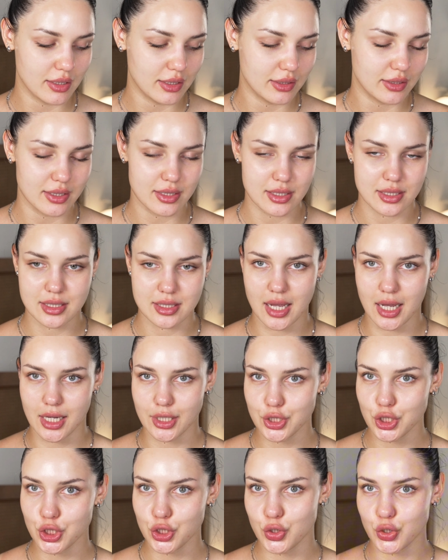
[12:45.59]
It does
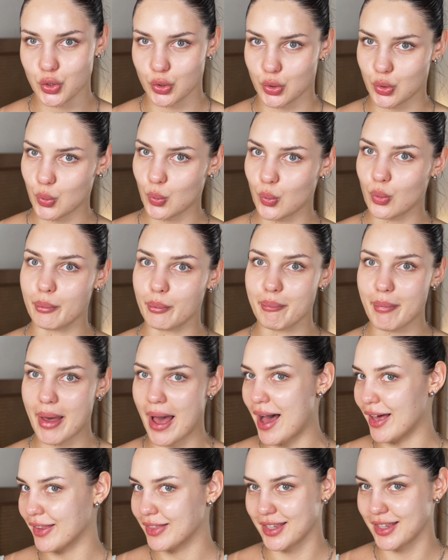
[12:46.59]
not do
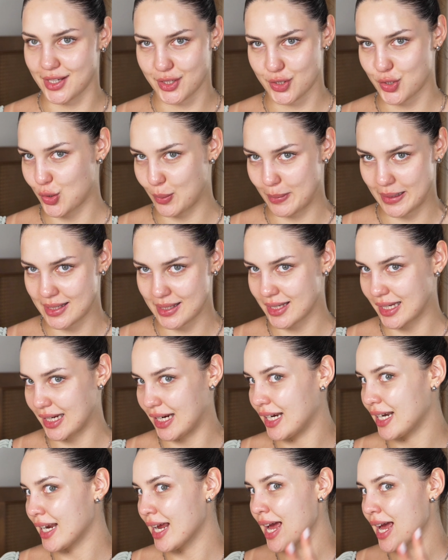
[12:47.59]
bad things to my
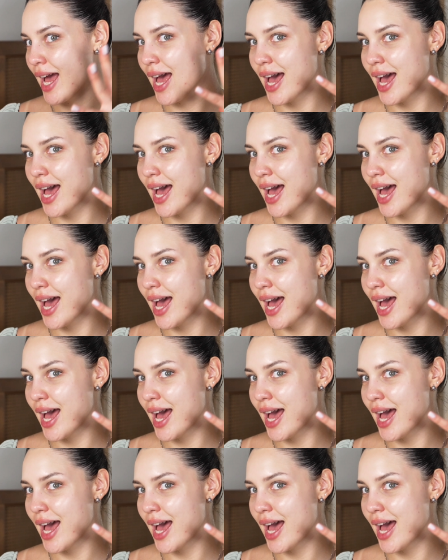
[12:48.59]
skin.